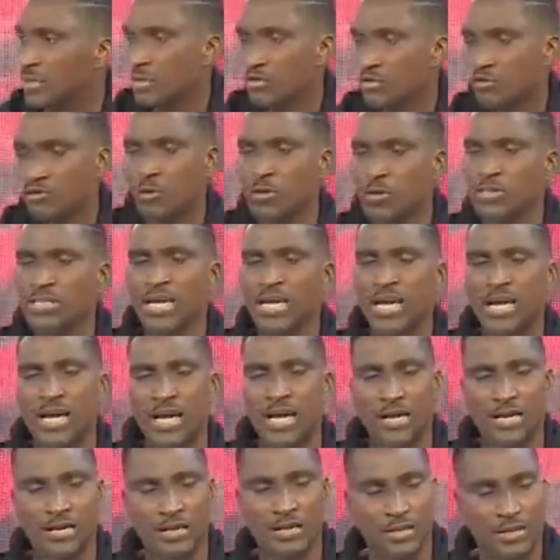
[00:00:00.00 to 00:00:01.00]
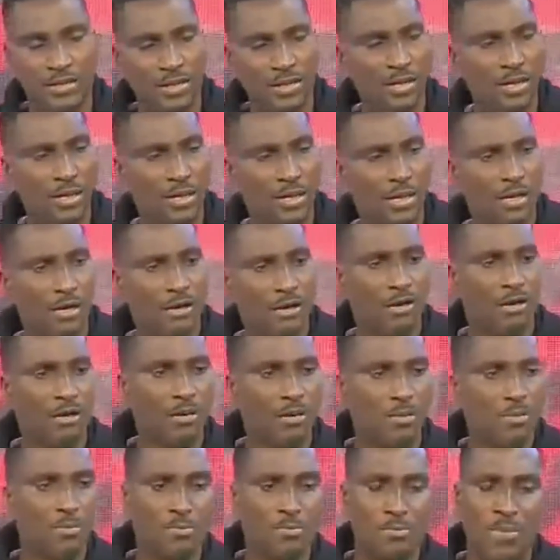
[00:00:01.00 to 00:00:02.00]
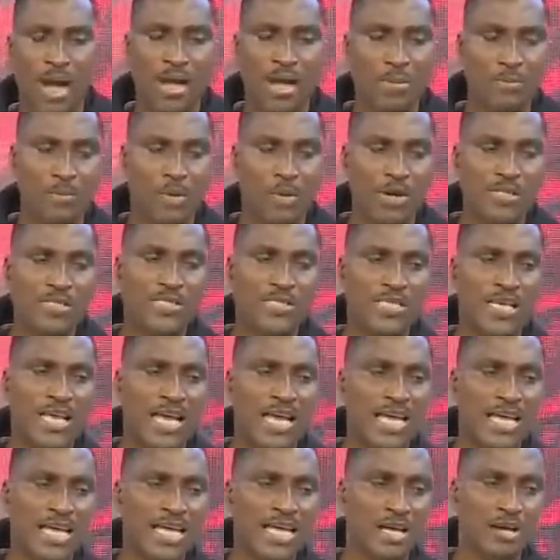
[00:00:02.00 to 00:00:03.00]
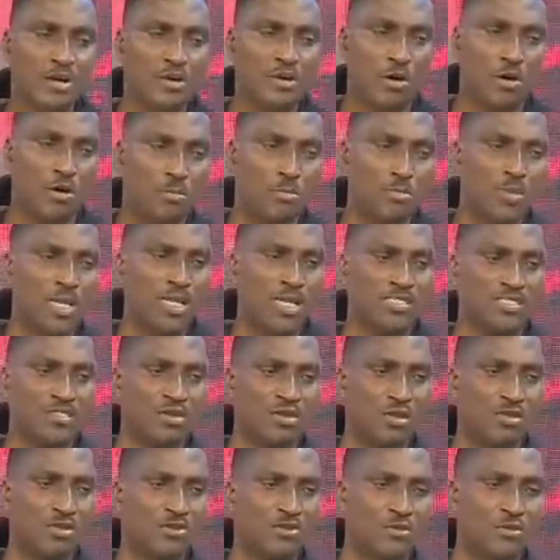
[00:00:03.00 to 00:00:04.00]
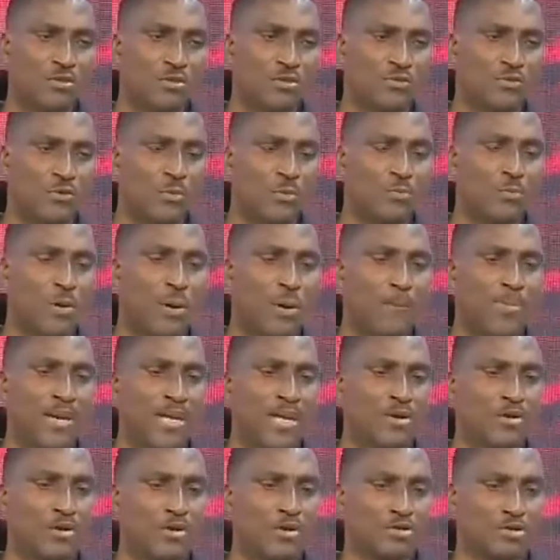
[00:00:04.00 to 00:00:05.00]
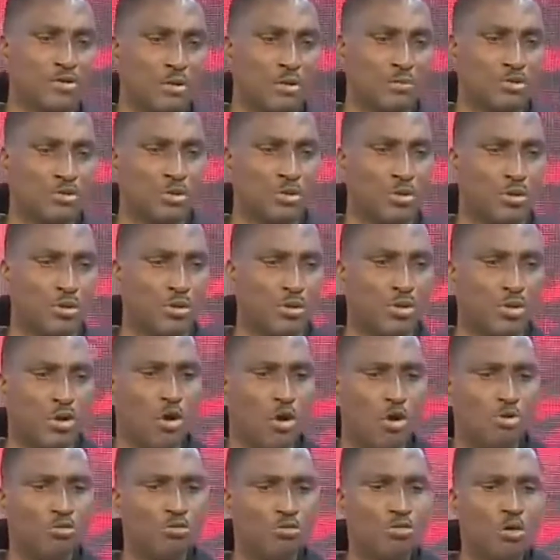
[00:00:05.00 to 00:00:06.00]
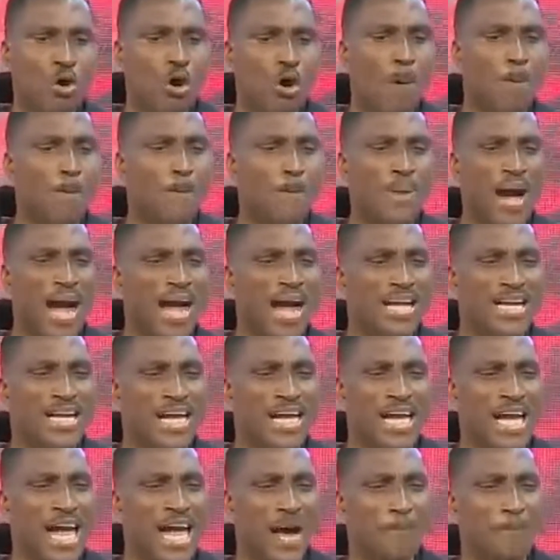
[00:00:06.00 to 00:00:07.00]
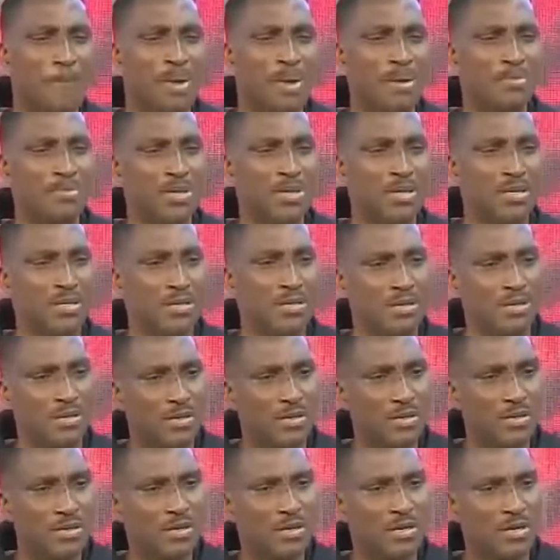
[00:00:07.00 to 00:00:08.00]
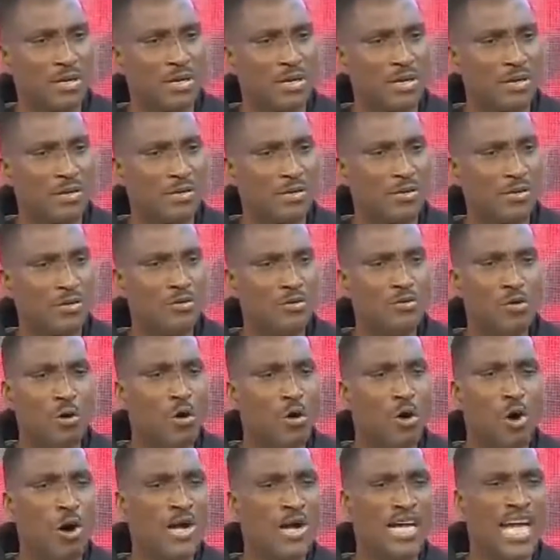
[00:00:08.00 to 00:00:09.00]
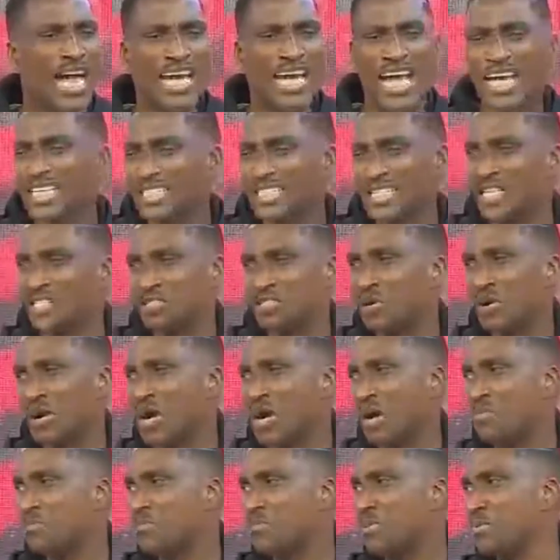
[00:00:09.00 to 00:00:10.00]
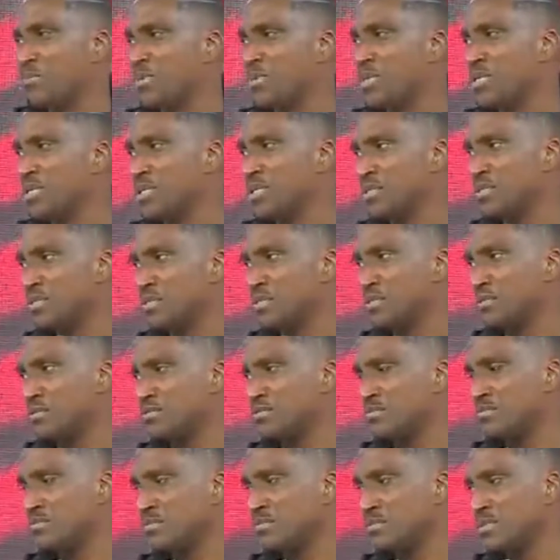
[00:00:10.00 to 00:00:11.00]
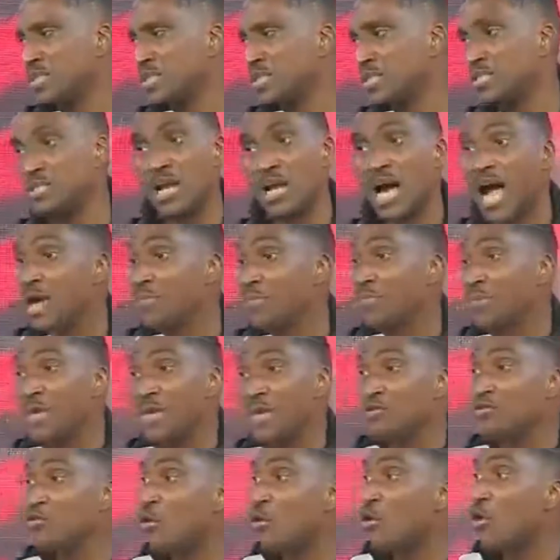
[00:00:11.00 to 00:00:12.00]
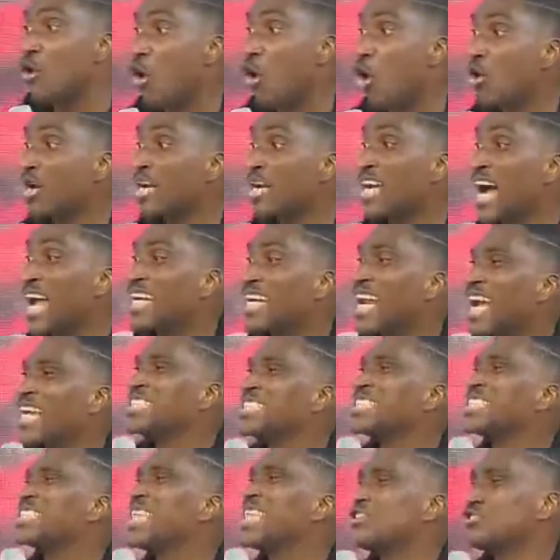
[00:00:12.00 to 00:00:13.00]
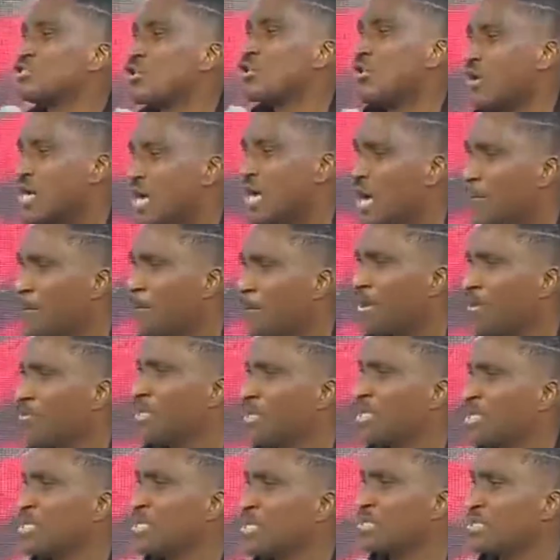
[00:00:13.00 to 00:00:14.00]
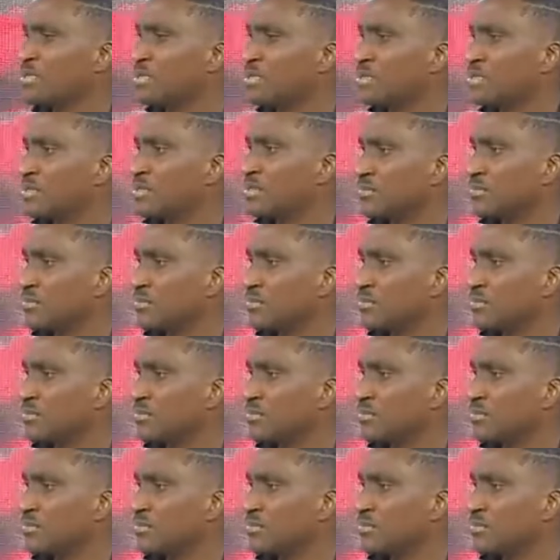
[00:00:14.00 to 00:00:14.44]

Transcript: Today, my monthly income is not for public consumption. No bank can pay me. No organization can pay me this. I mean, no organization can pay me this.